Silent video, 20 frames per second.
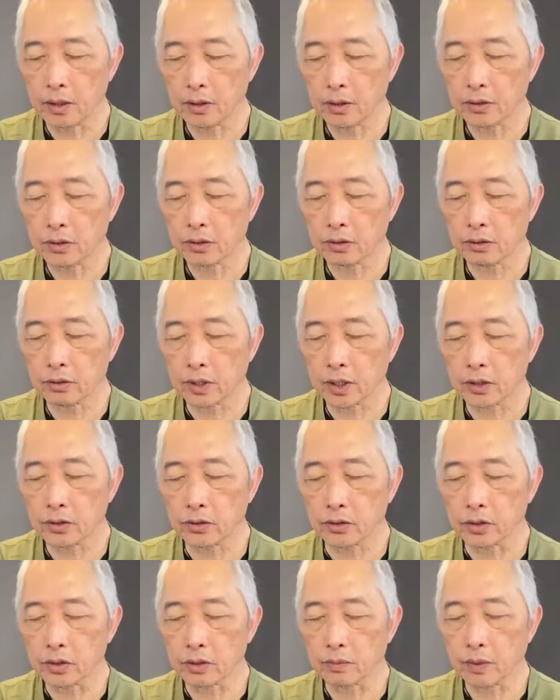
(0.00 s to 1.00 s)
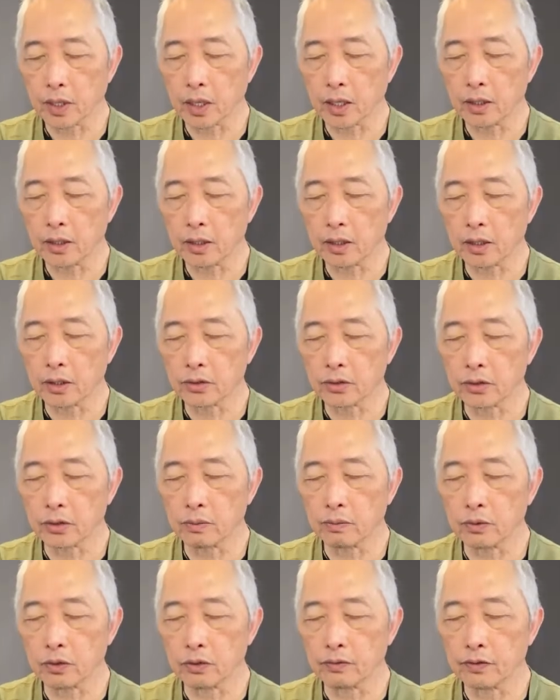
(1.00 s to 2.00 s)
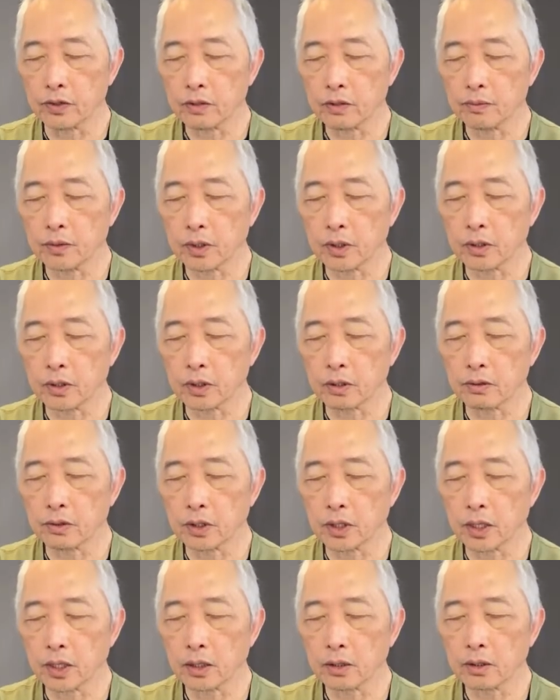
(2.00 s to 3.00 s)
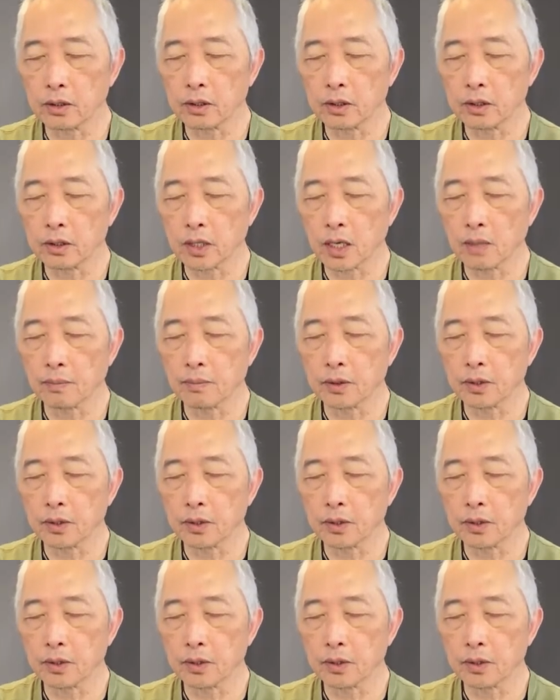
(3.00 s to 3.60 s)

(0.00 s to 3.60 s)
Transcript: stretch your spine as you move up until you get to the top of